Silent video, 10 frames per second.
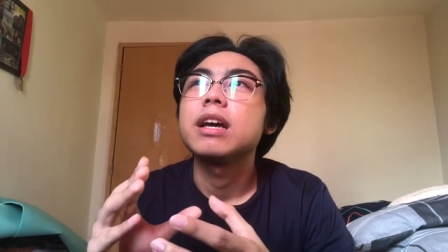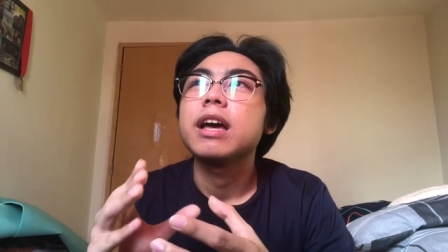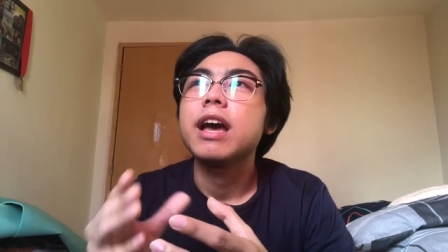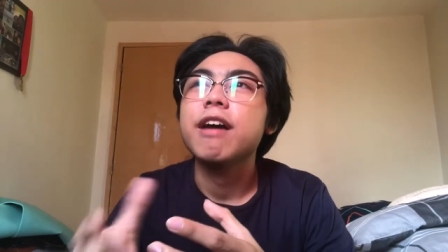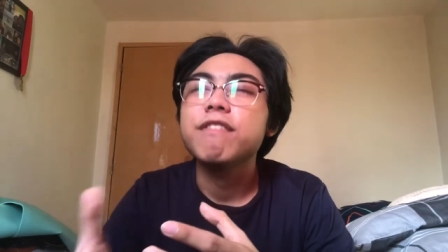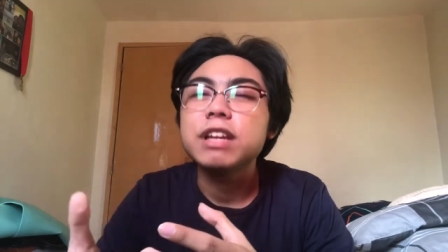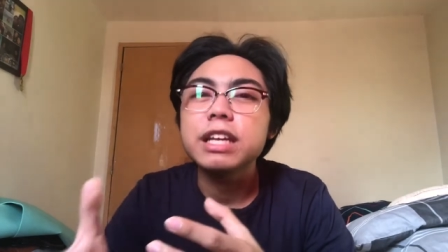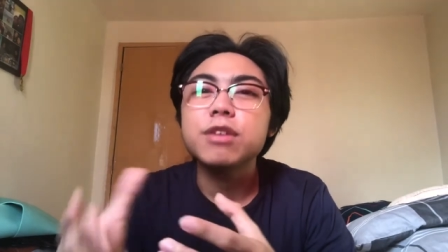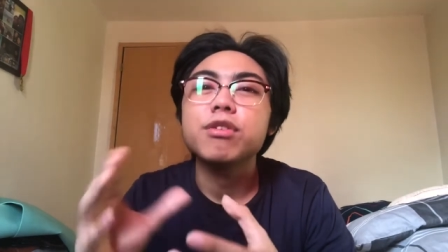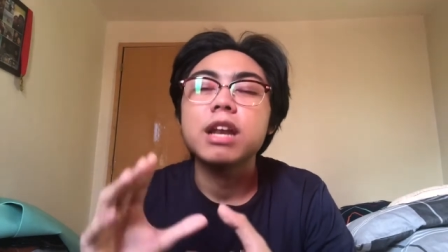
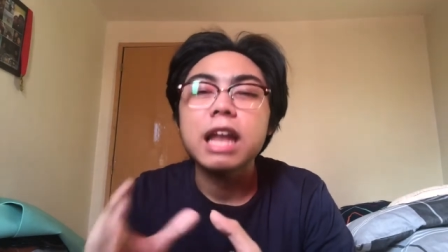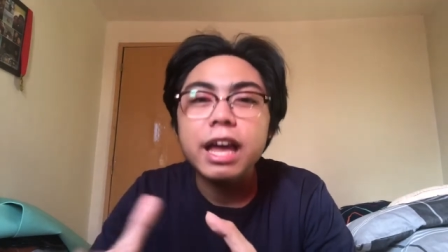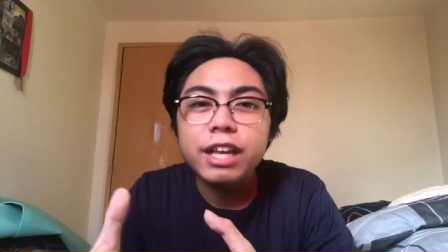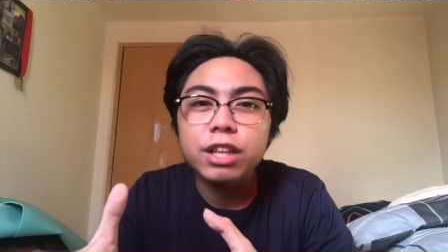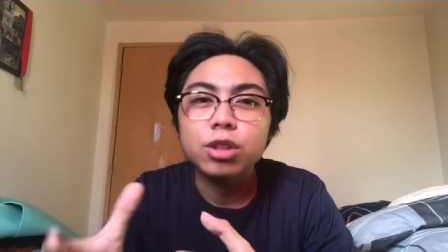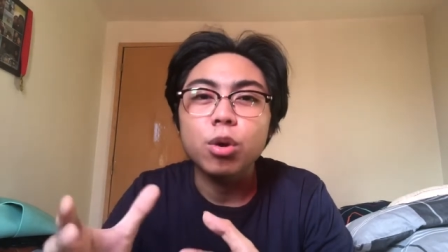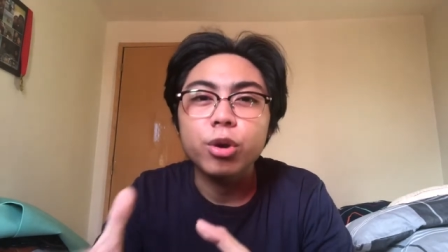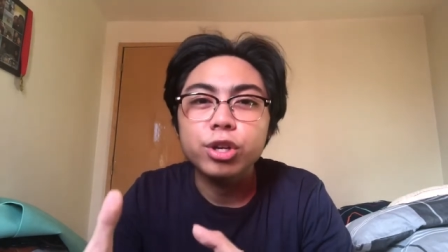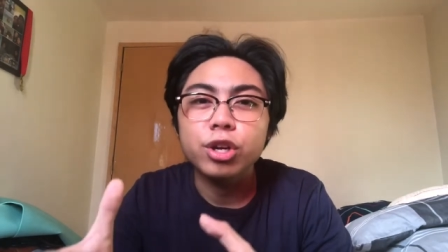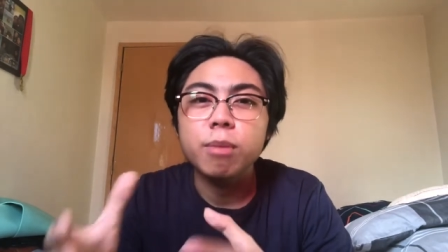heavily reliant
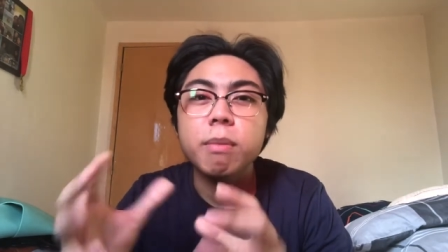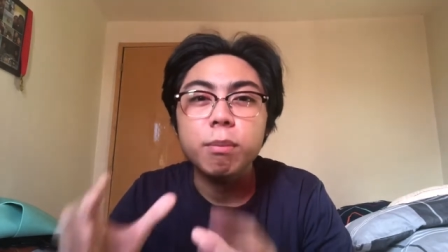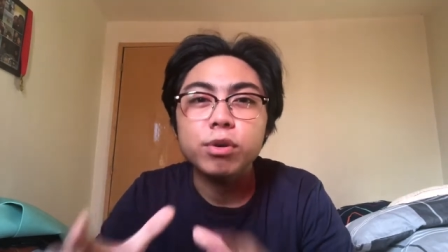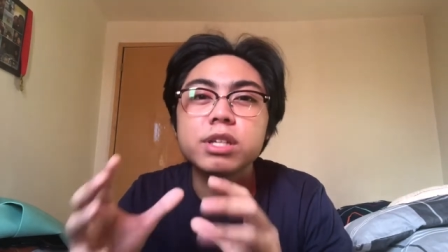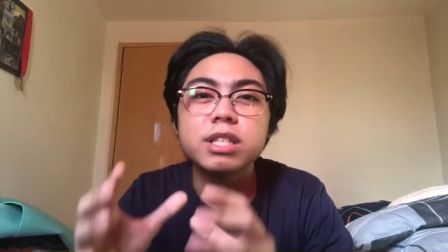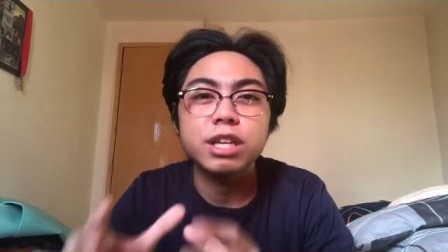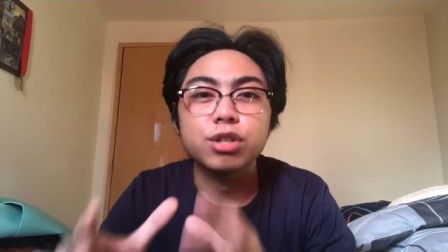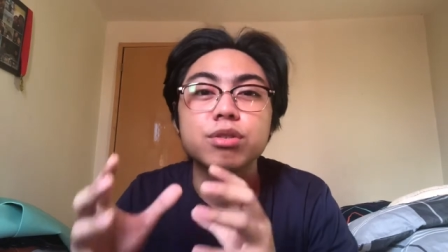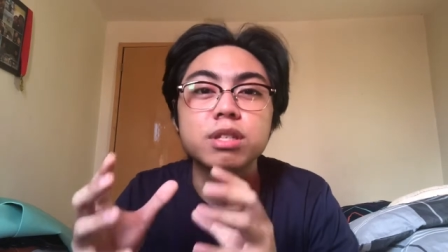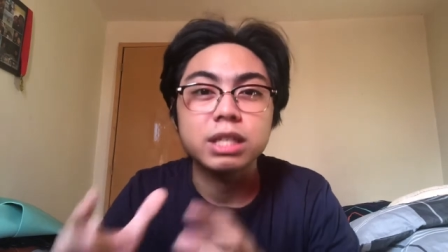on your
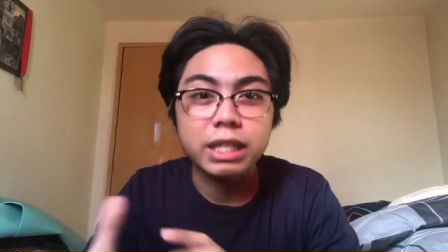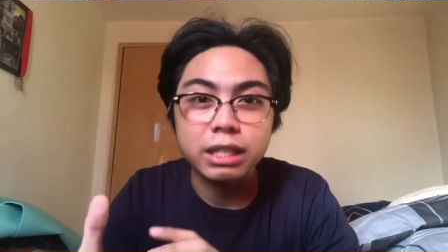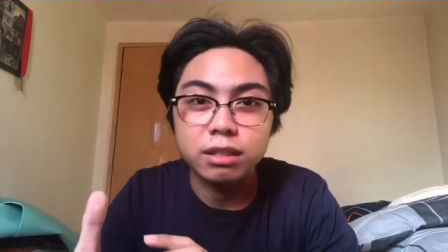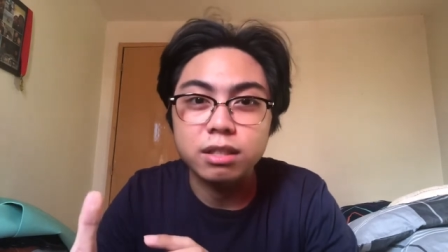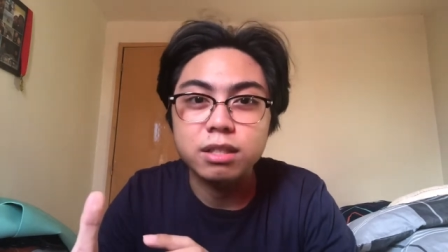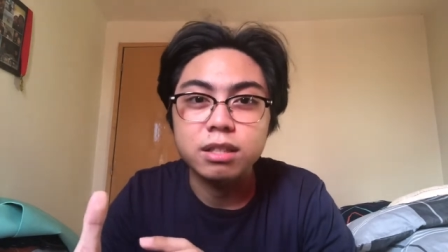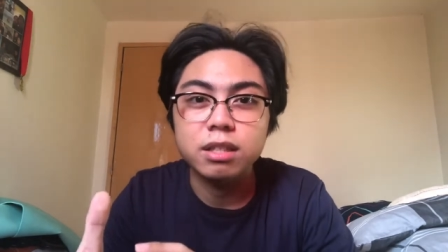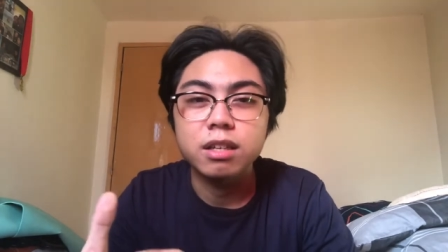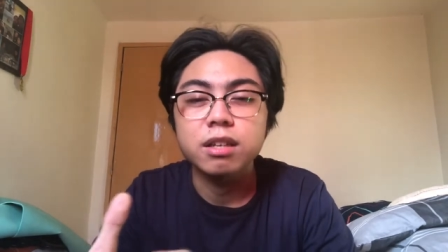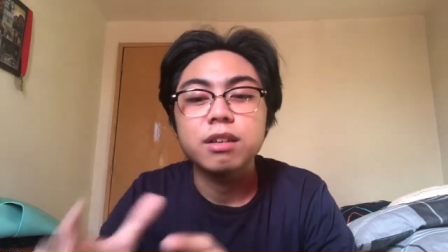memorization skills
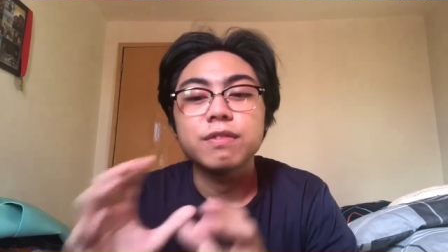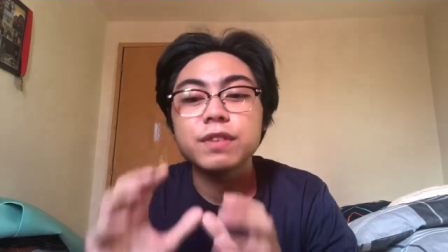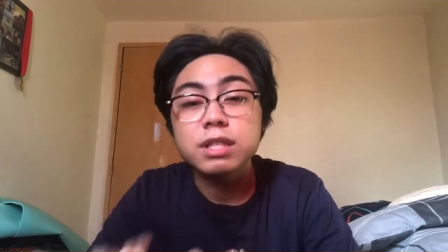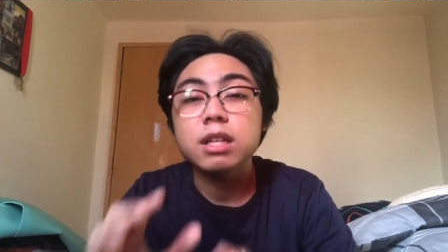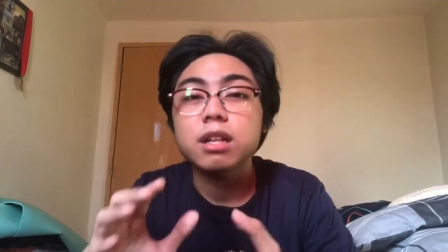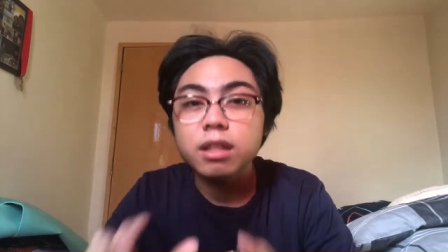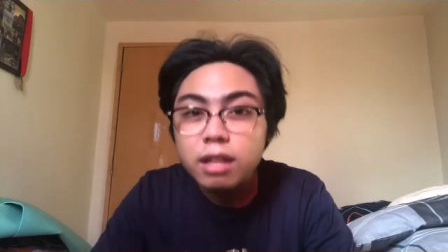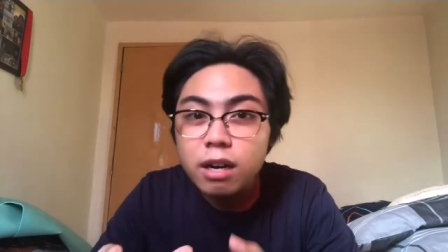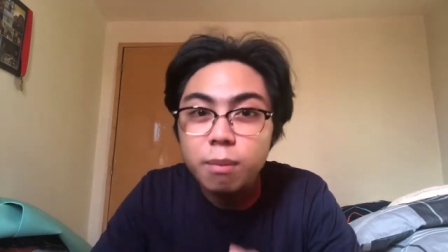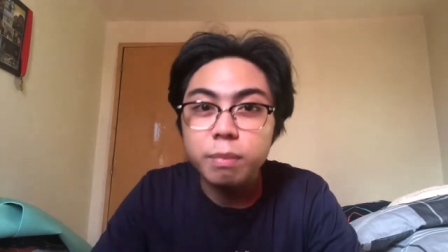physical
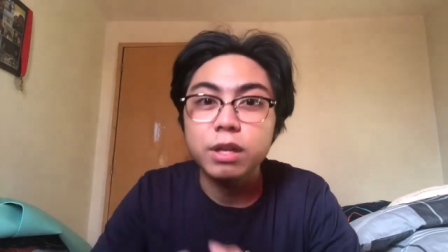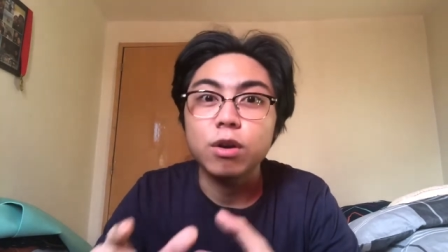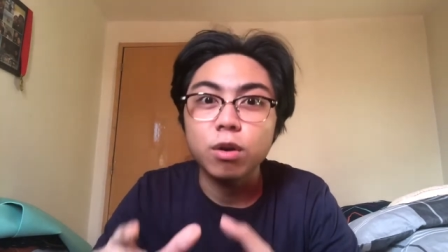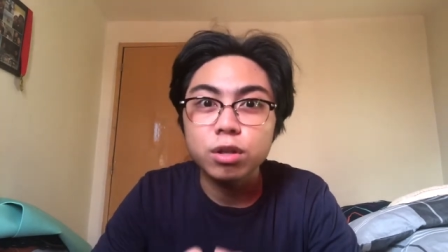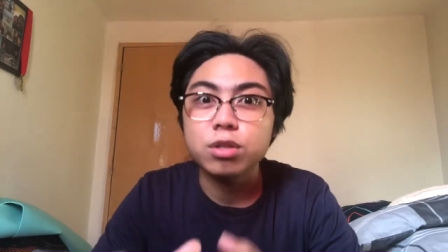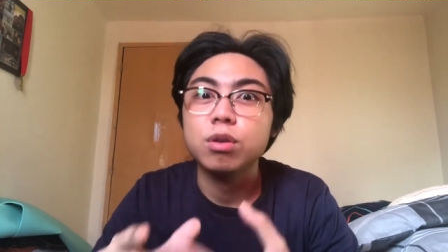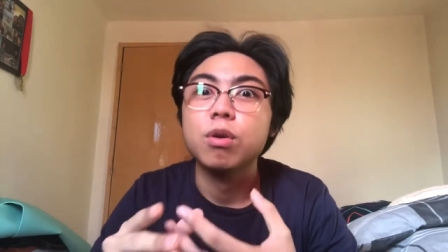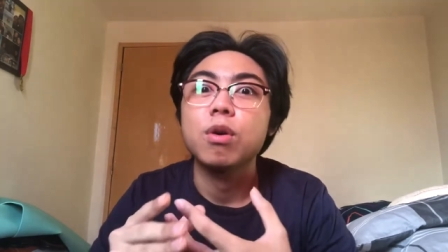therapy also